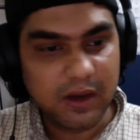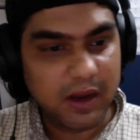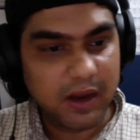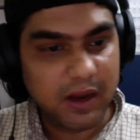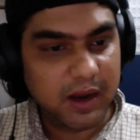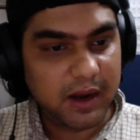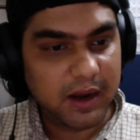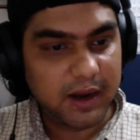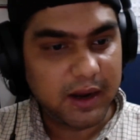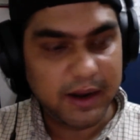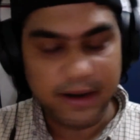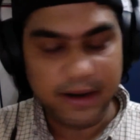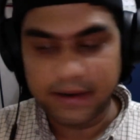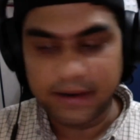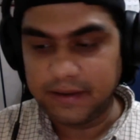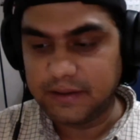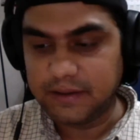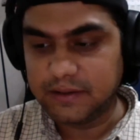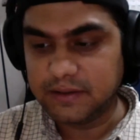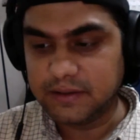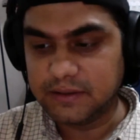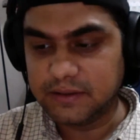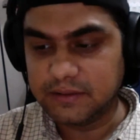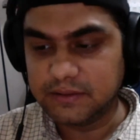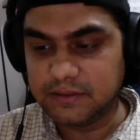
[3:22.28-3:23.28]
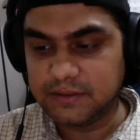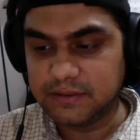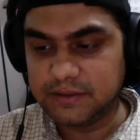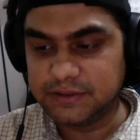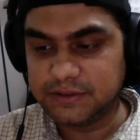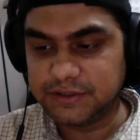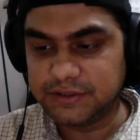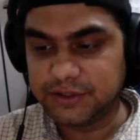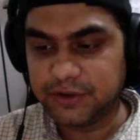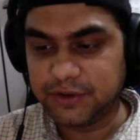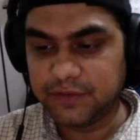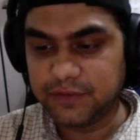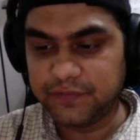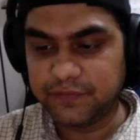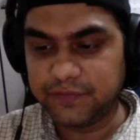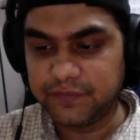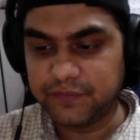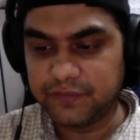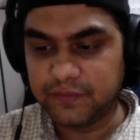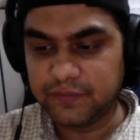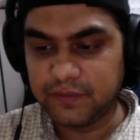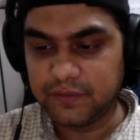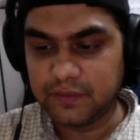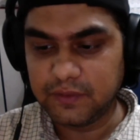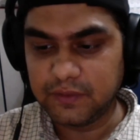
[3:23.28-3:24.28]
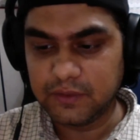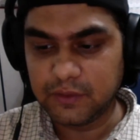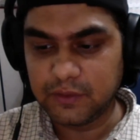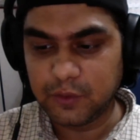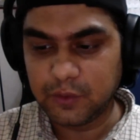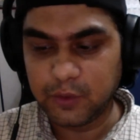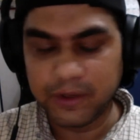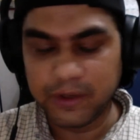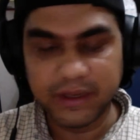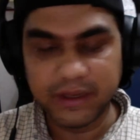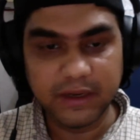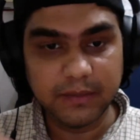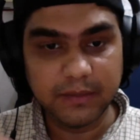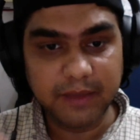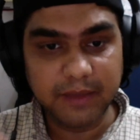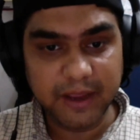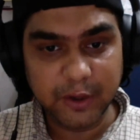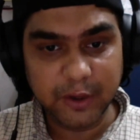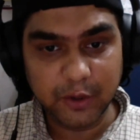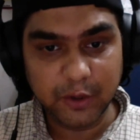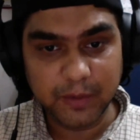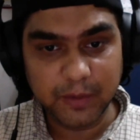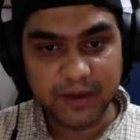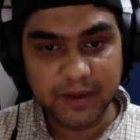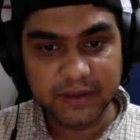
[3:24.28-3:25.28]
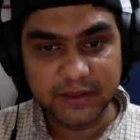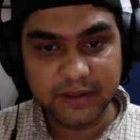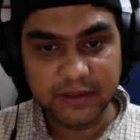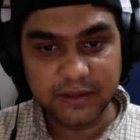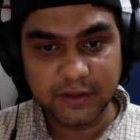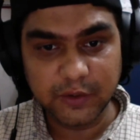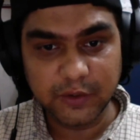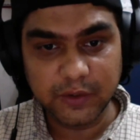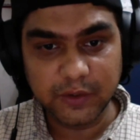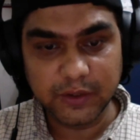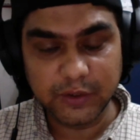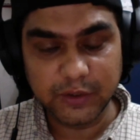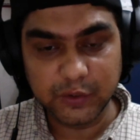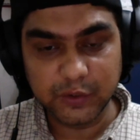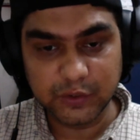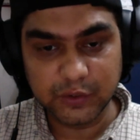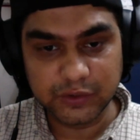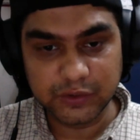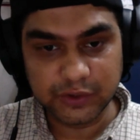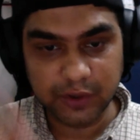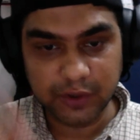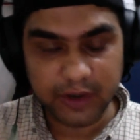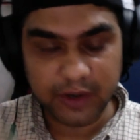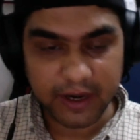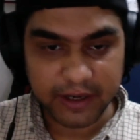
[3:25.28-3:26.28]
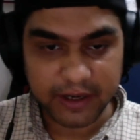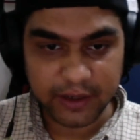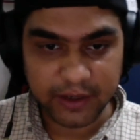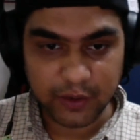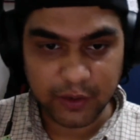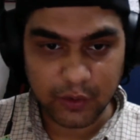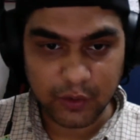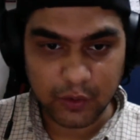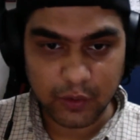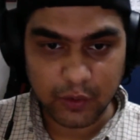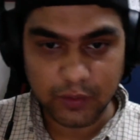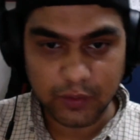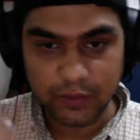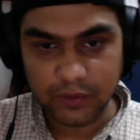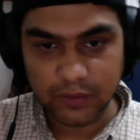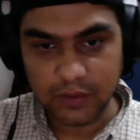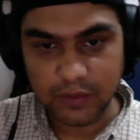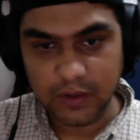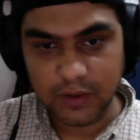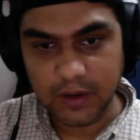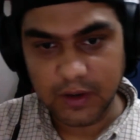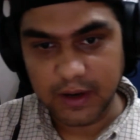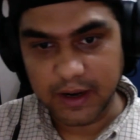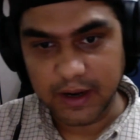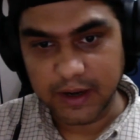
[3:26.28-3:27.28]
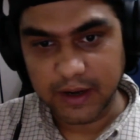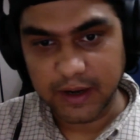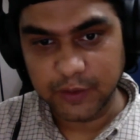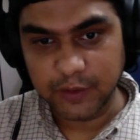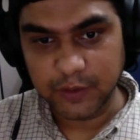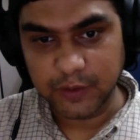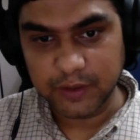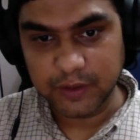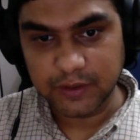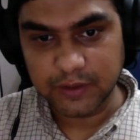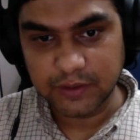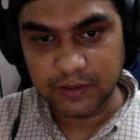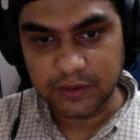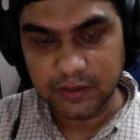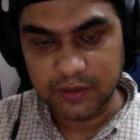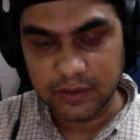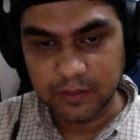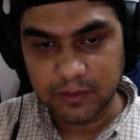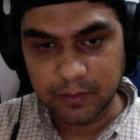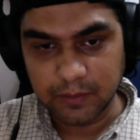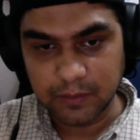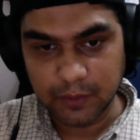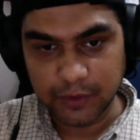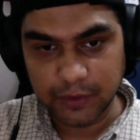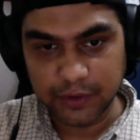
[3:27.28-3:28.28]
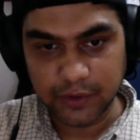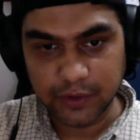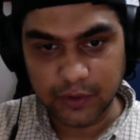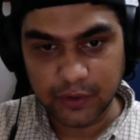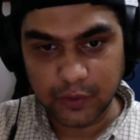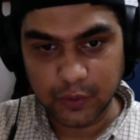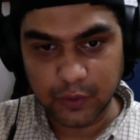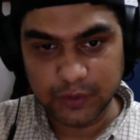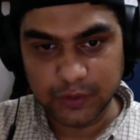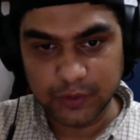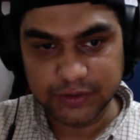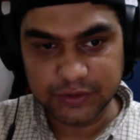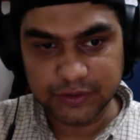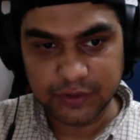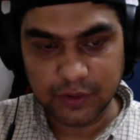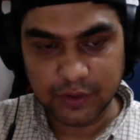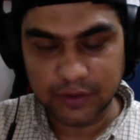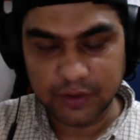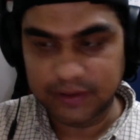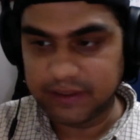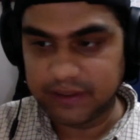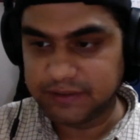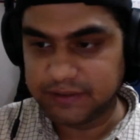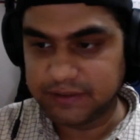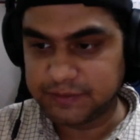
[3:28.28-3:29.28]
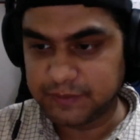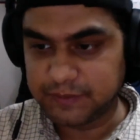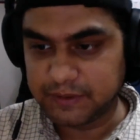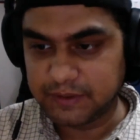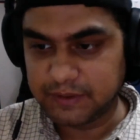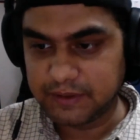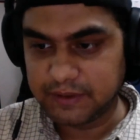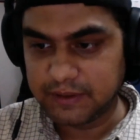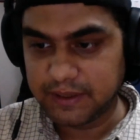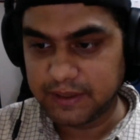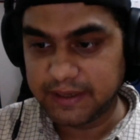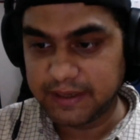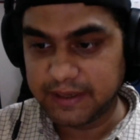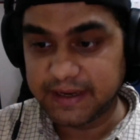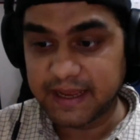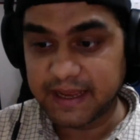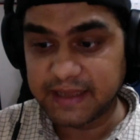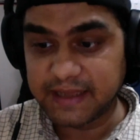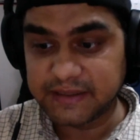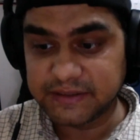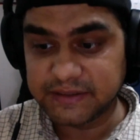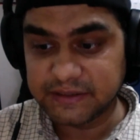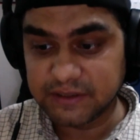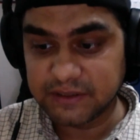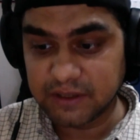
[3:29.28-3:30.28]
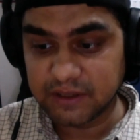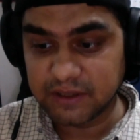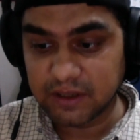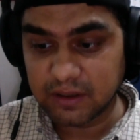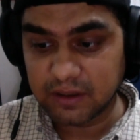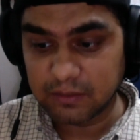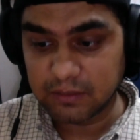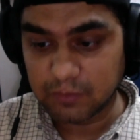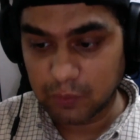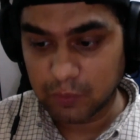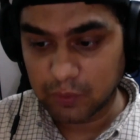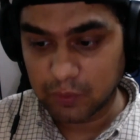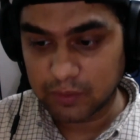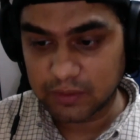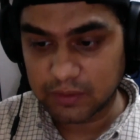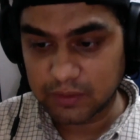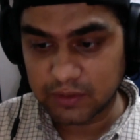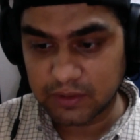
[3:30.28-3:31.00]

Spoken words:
and instead of coding in MicroPython, you can use your Arduino code and you can put your codes on this one. It has more